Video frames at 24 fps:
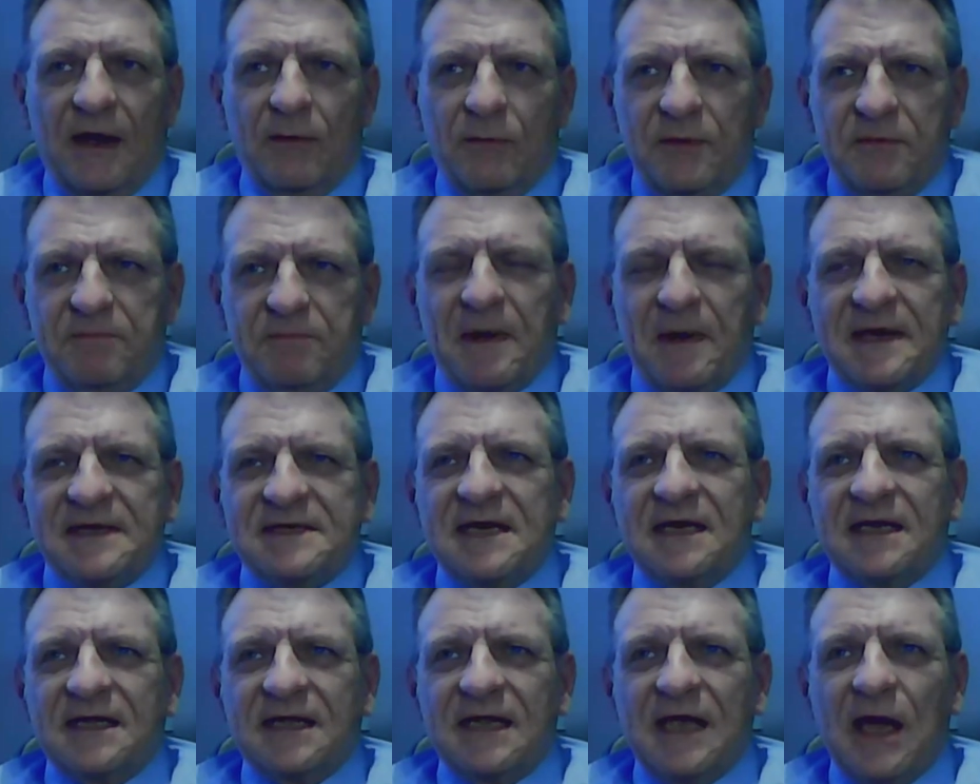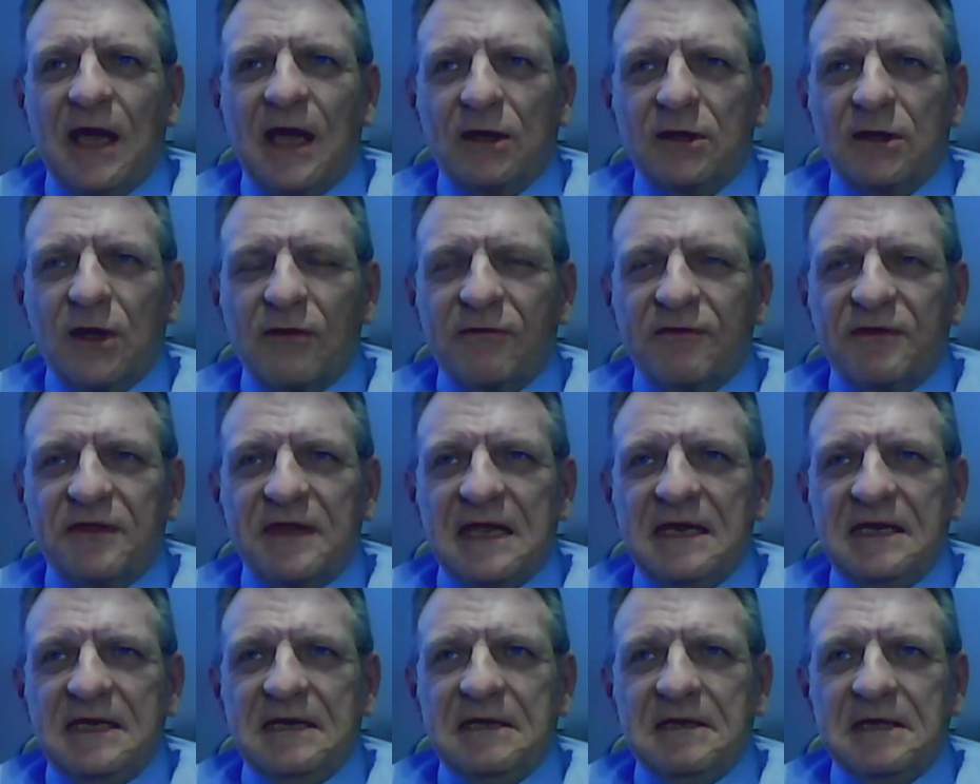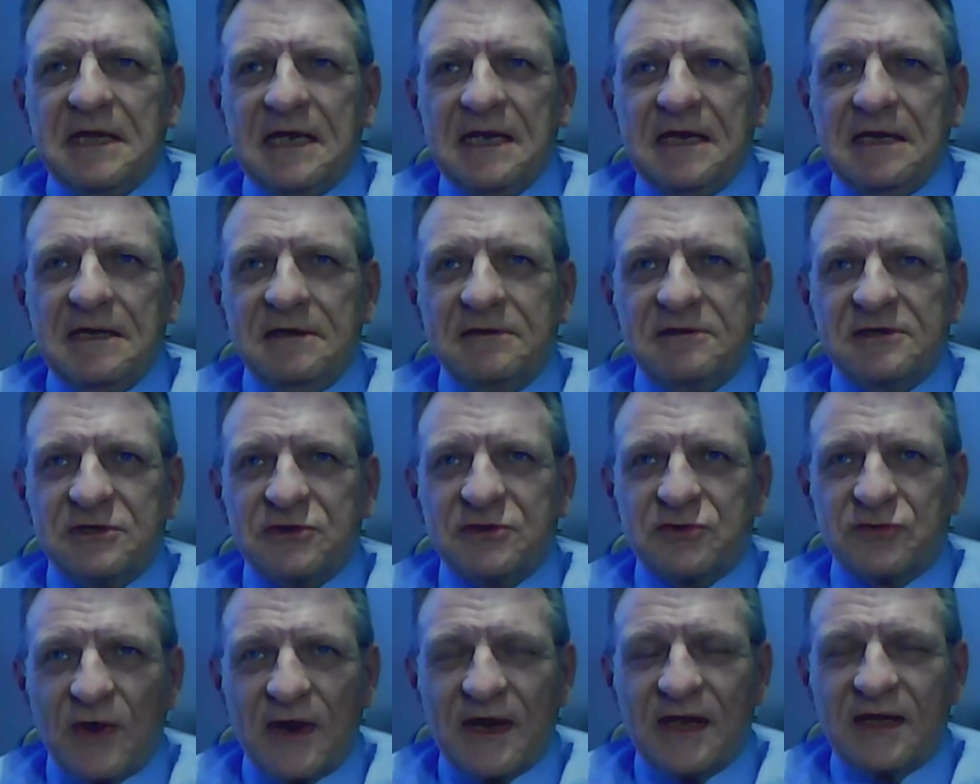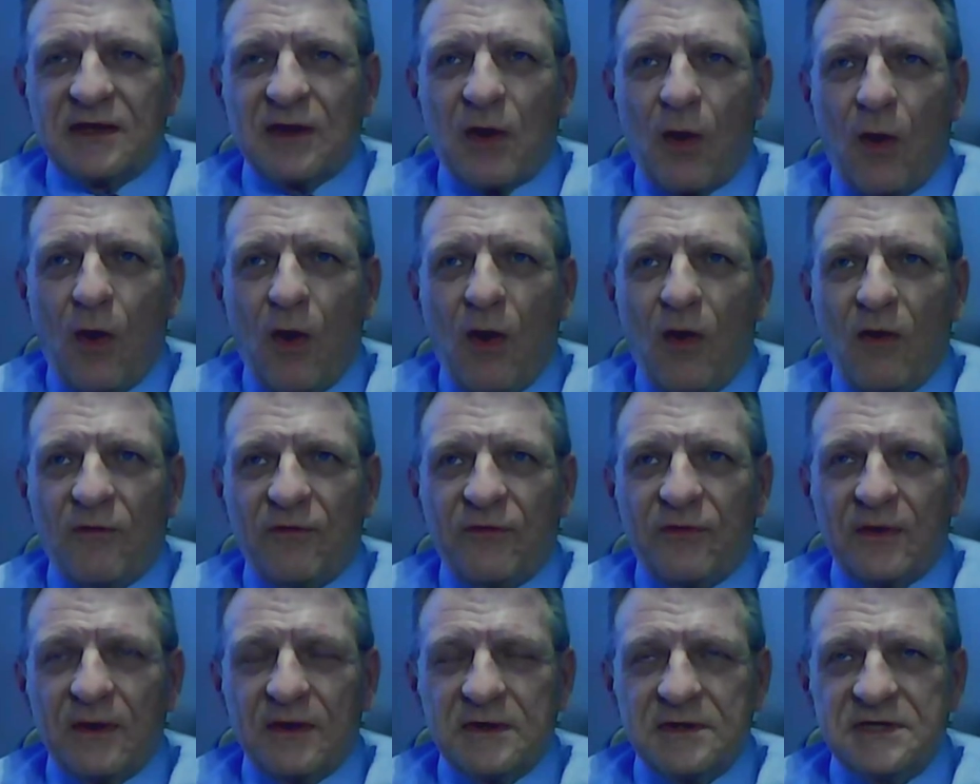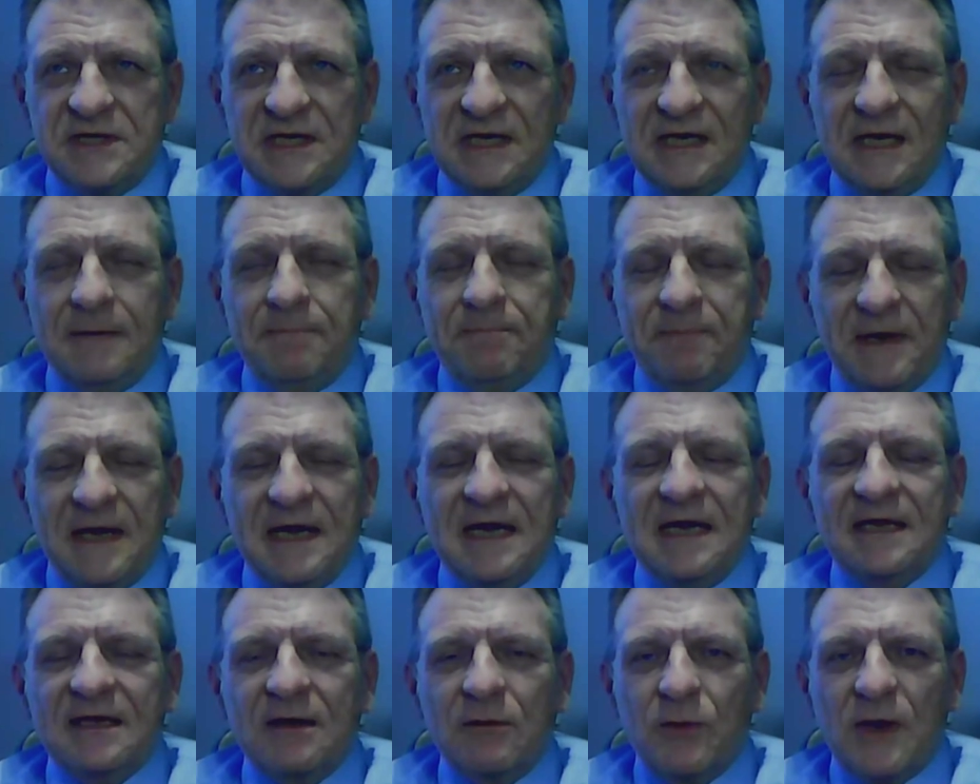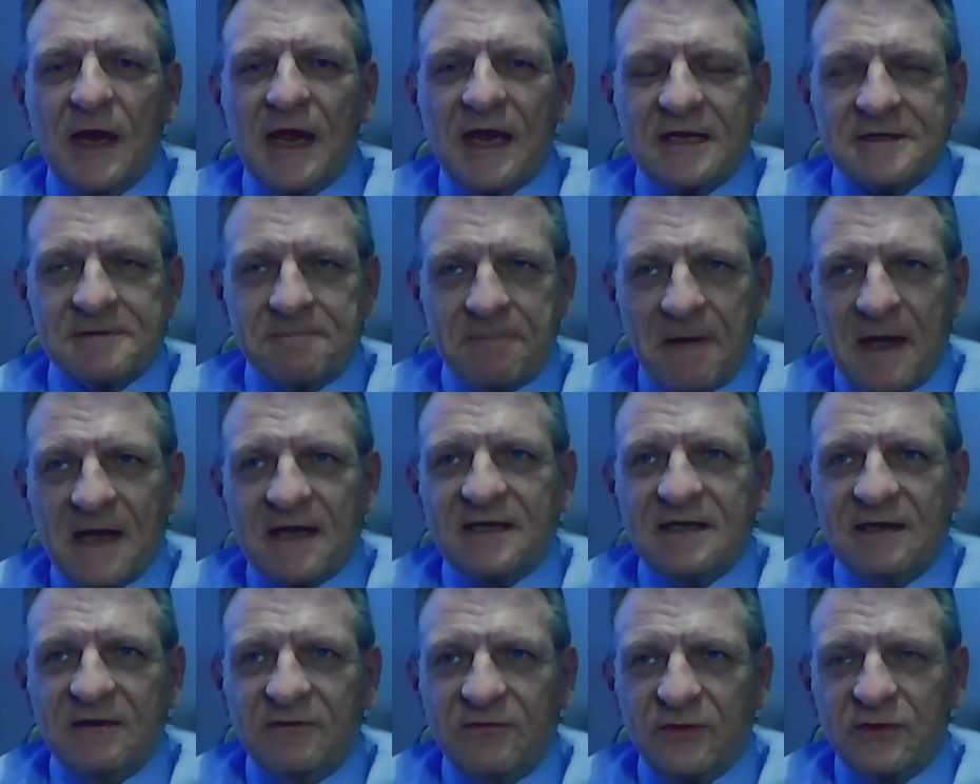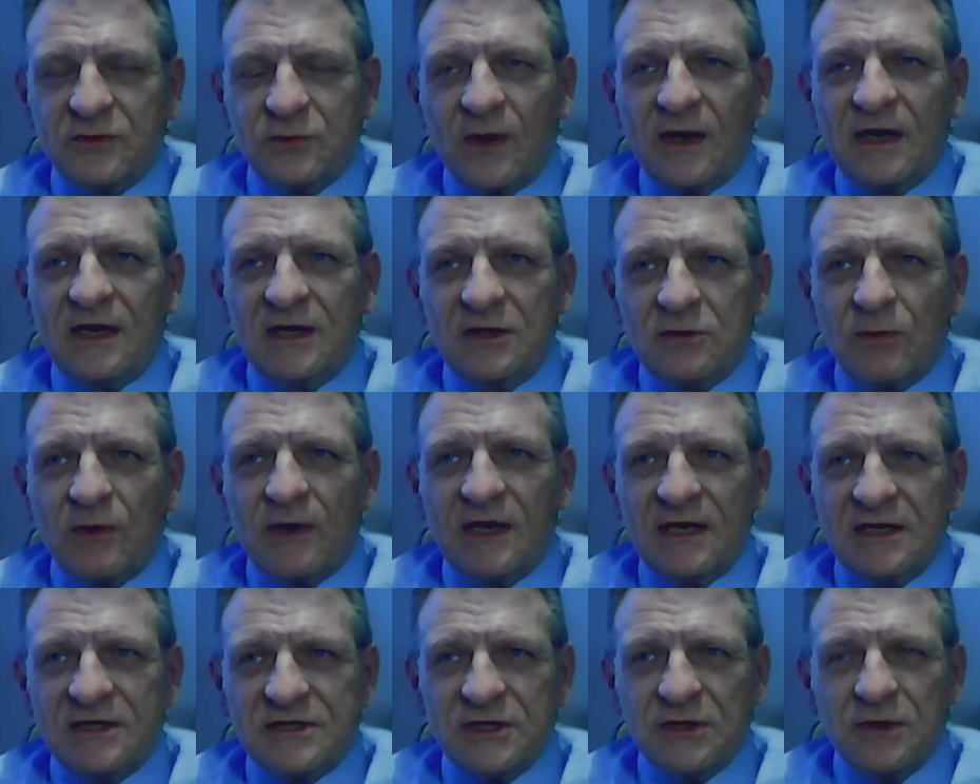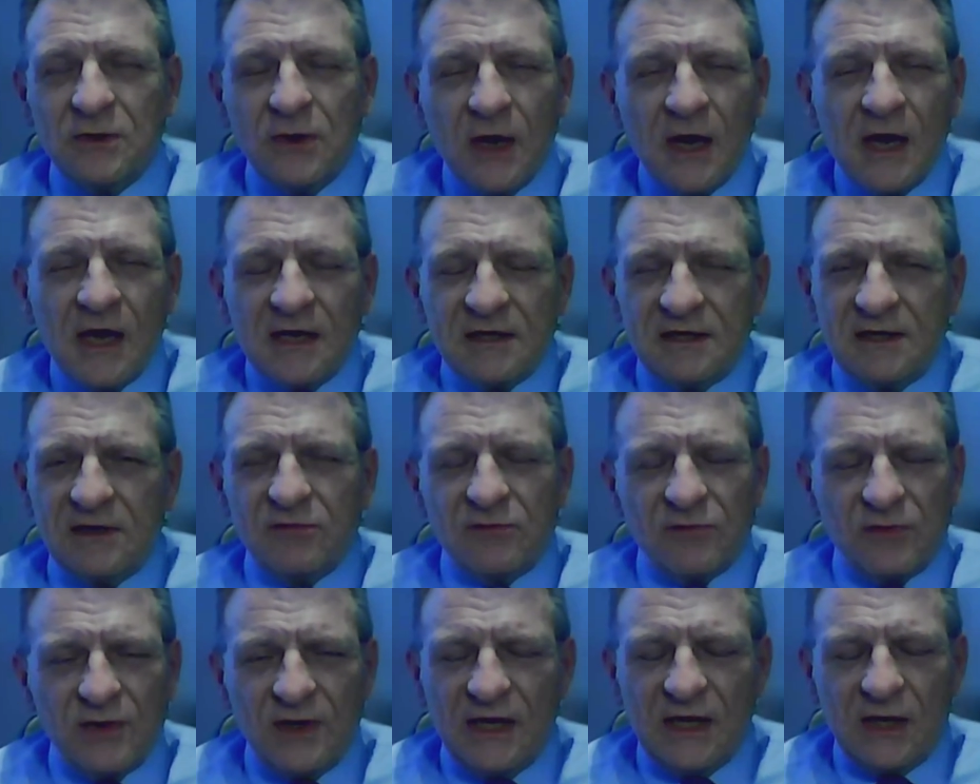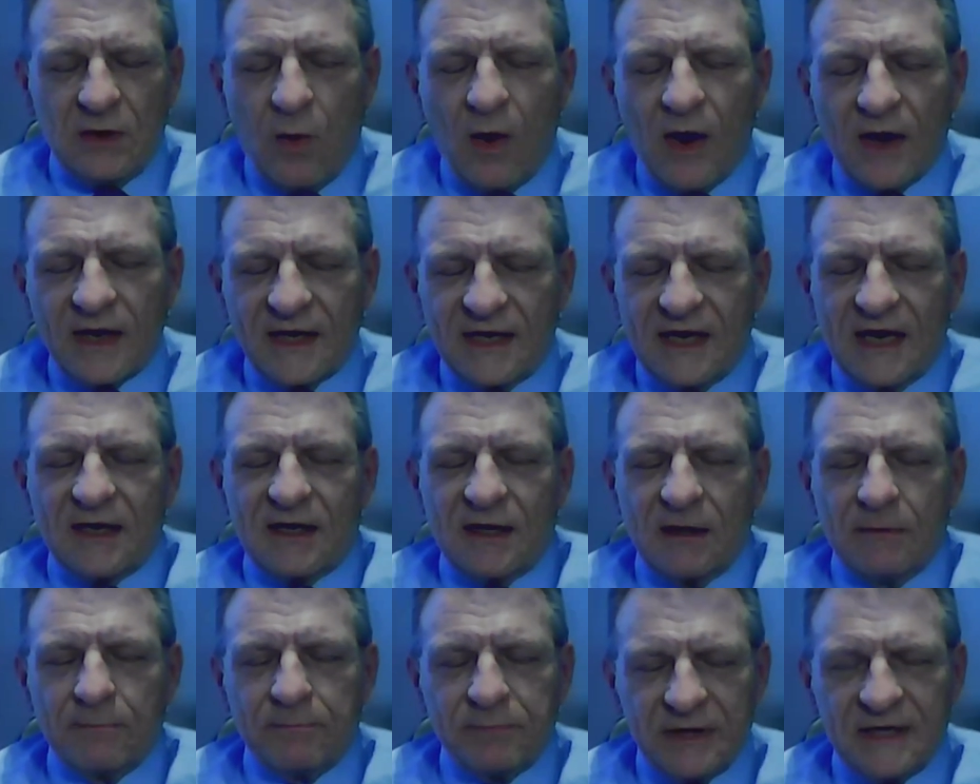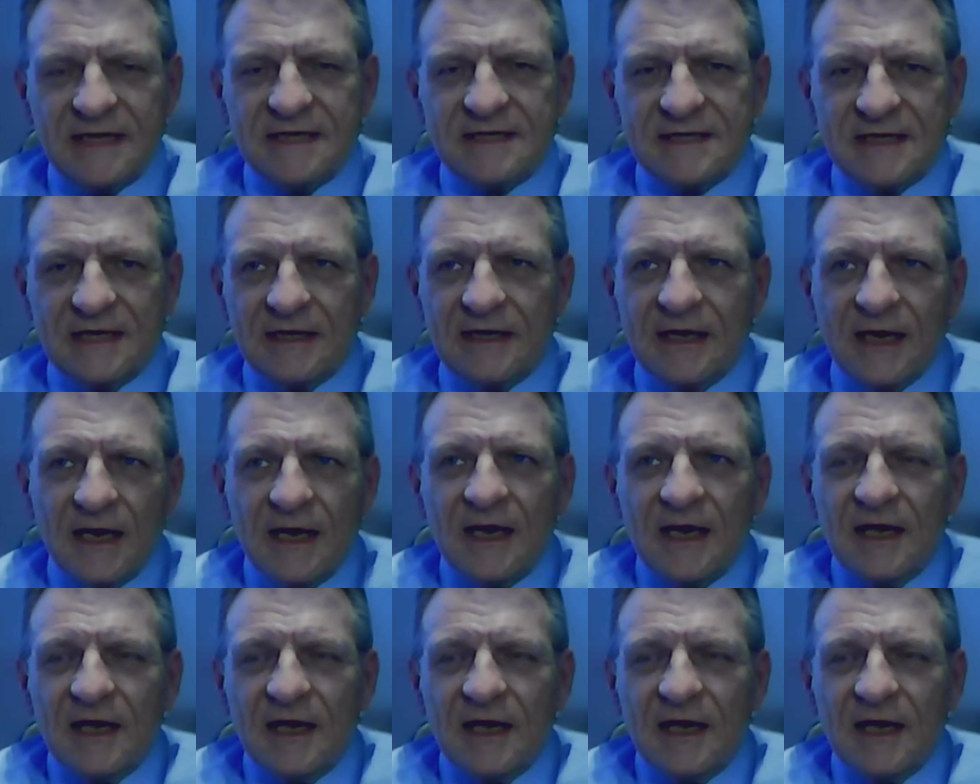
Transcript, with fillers: We basically a lot of the the strength of GDP that we expected for 2022 didn't really quite get completed.